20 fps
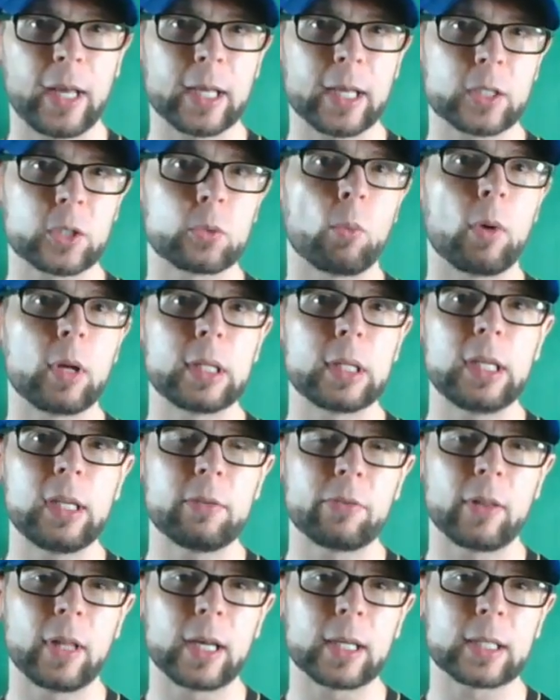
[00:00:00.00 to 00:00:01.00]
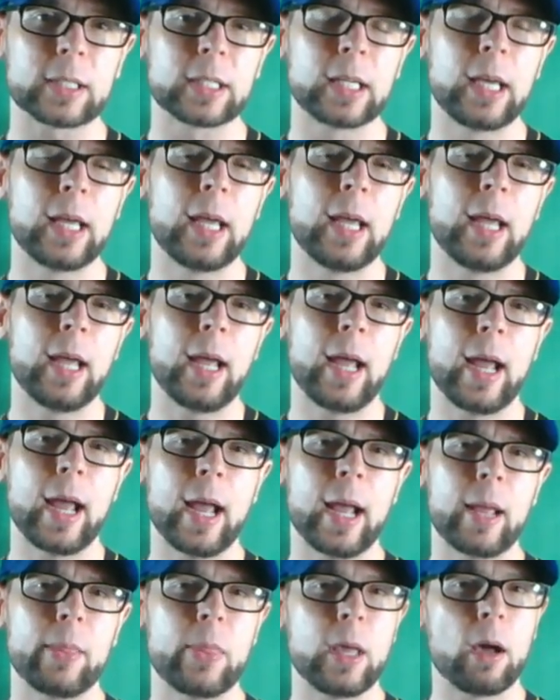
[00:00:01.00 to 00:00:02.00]
flexed, one knee flexed,
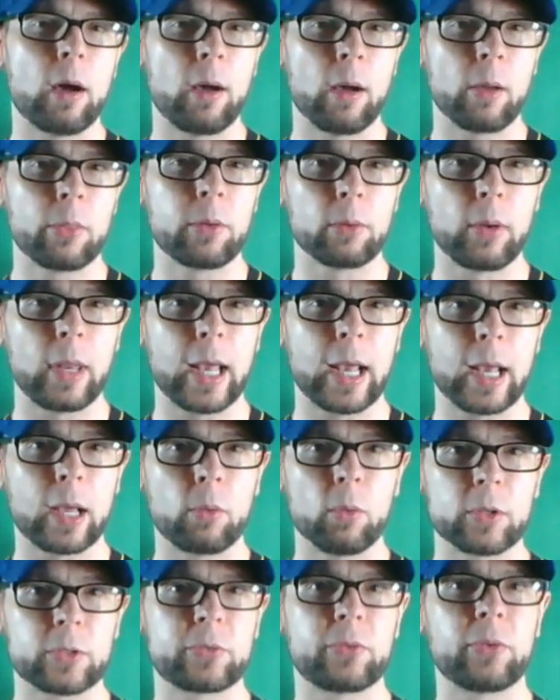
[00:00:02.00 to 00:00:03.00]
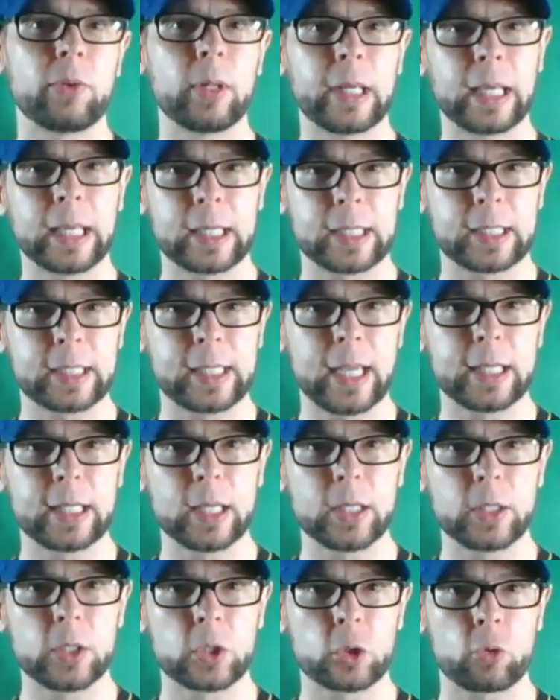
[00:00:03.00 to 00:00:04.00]
and the other leg was fully
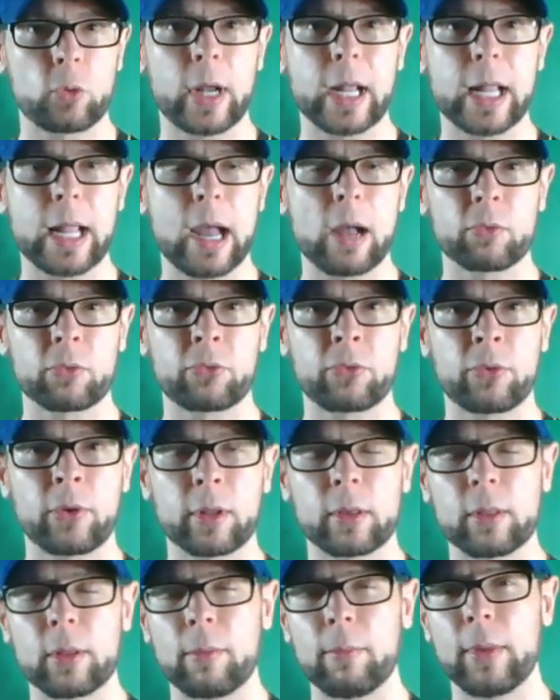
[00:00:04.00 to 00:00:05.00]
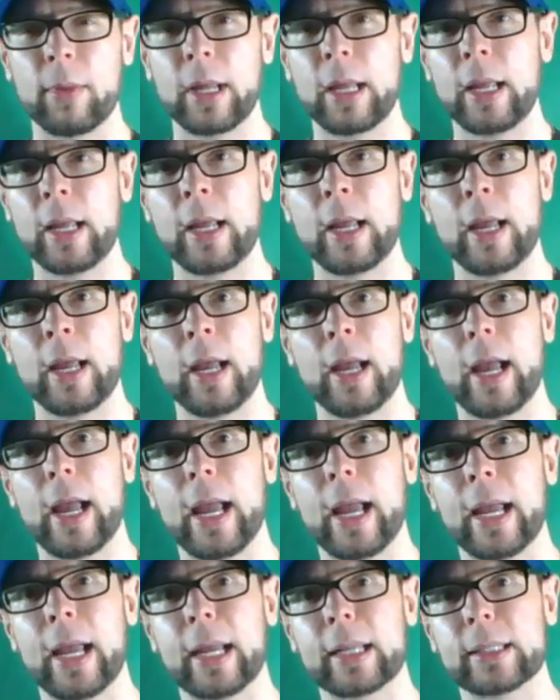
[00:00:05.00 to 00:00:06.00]
extended straight out in front of them.
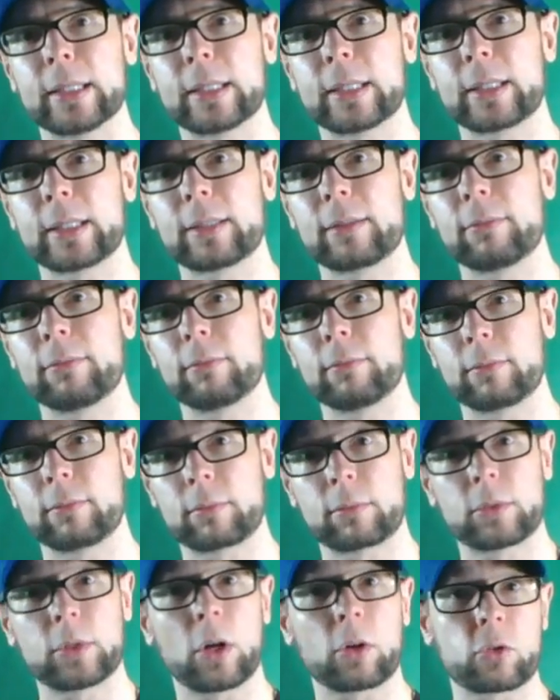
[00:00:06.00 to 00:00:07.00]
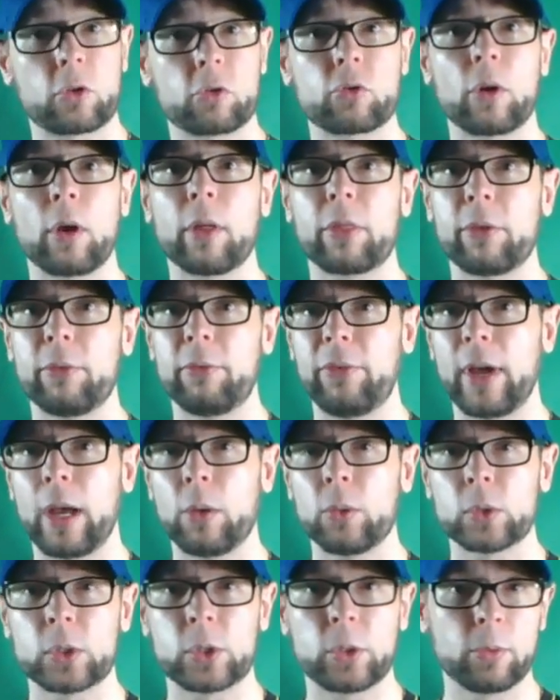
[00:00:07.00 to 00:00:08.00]
And Dr. Jonathan
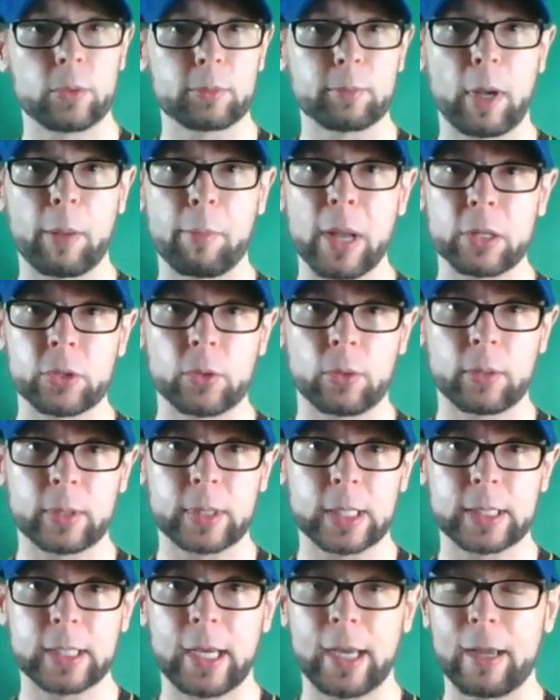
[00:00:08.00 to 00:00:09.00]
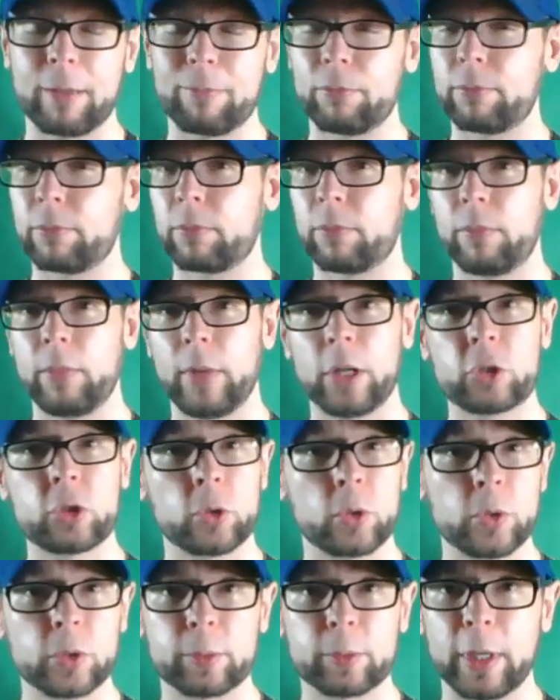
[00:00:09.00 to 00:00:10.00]
Fowles, who was my mentor at the time,
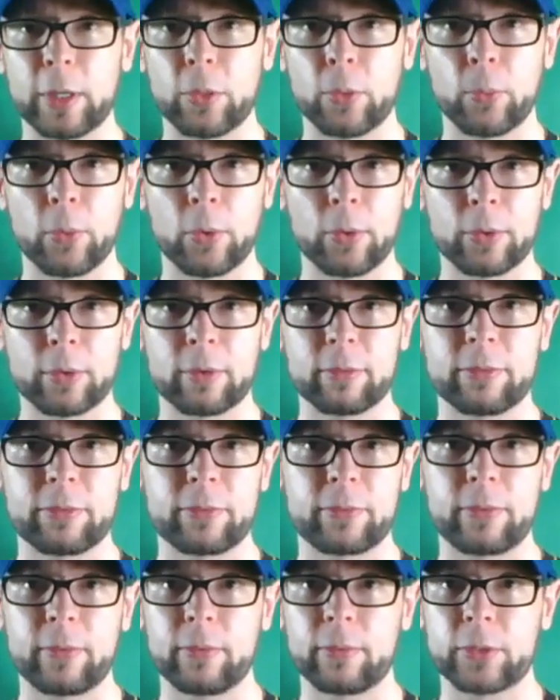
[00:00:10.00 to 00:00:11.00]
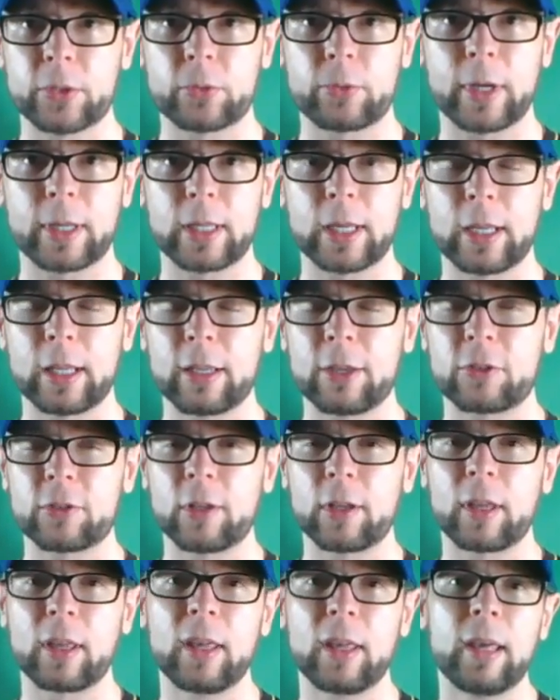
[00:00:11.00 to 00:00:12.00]
introduced me to the world of strength and
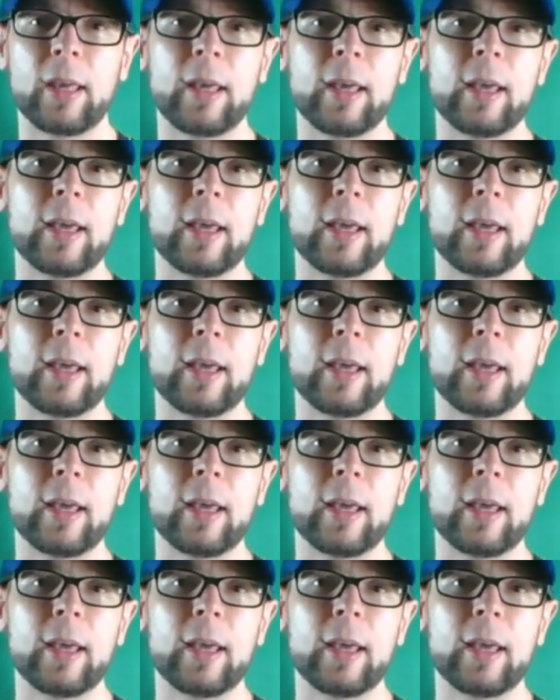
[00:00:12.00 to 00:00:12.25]
conditioning.